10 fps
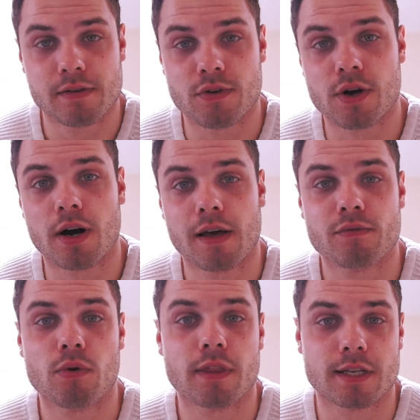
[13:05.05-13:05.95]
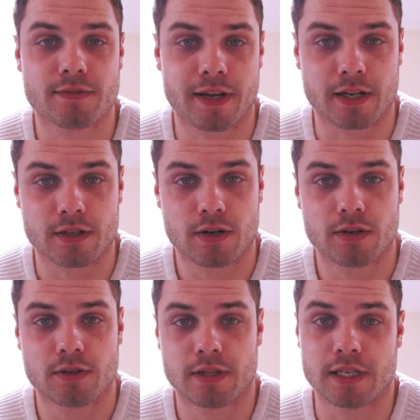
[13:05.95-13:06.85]
If you can't have all of
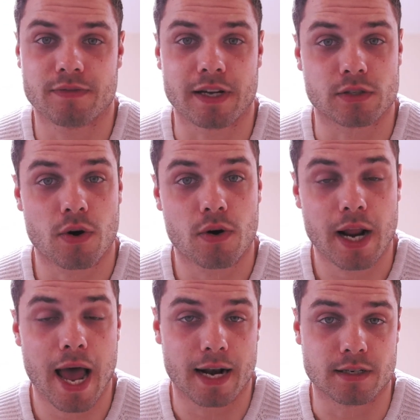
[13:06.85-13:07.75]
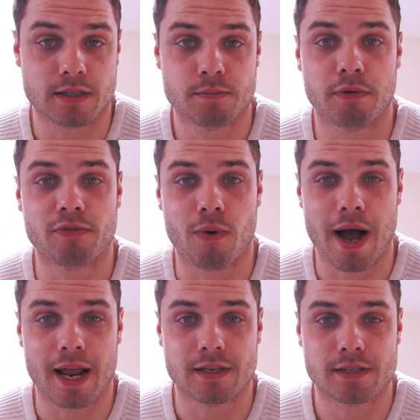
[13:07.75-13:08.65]
these things on hand
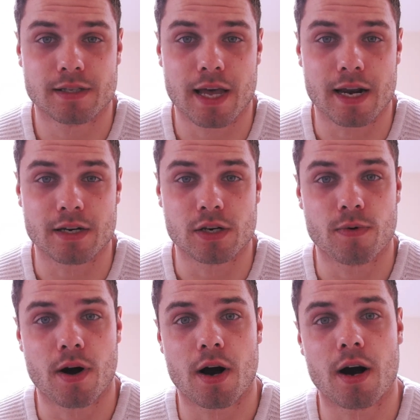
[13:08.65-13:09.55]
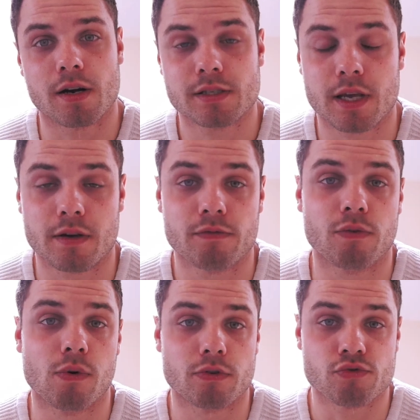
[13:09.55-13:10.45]
beforehand, then you are asking
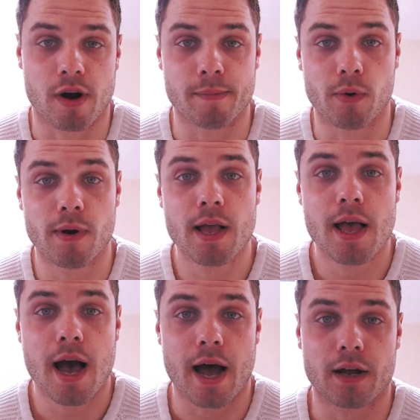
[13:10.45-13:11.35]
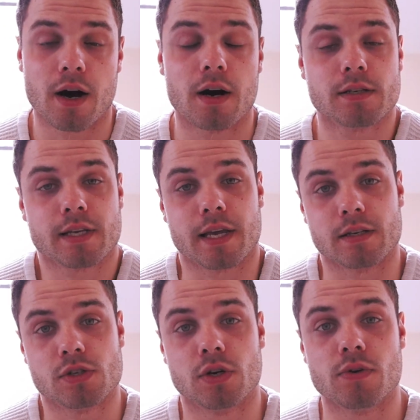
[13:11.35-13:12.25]
for trouble and
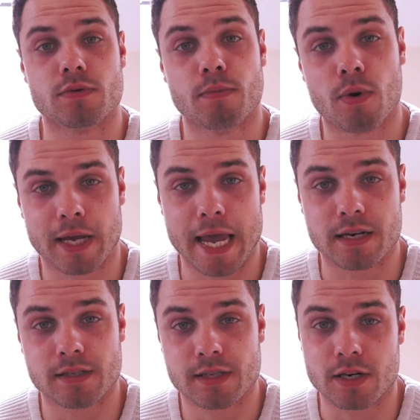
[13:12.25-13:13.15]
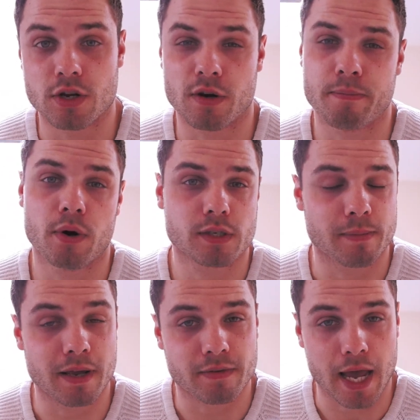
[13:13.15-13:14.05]
asking to lose more gains than you could
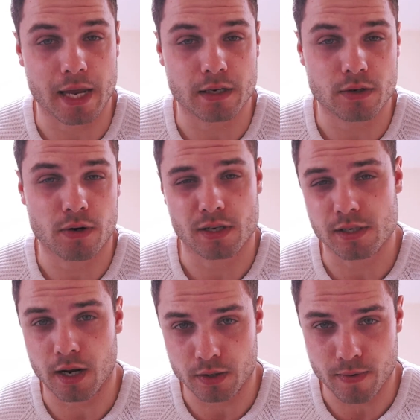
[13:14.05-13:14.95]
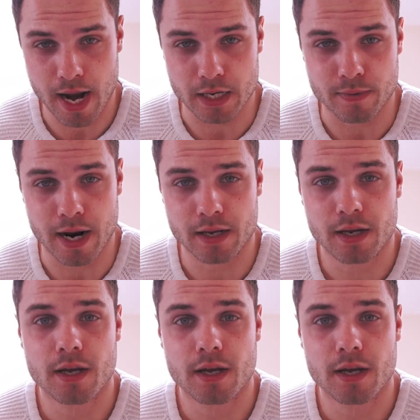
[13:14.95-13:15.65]
possibly have gained on a cycle anyway.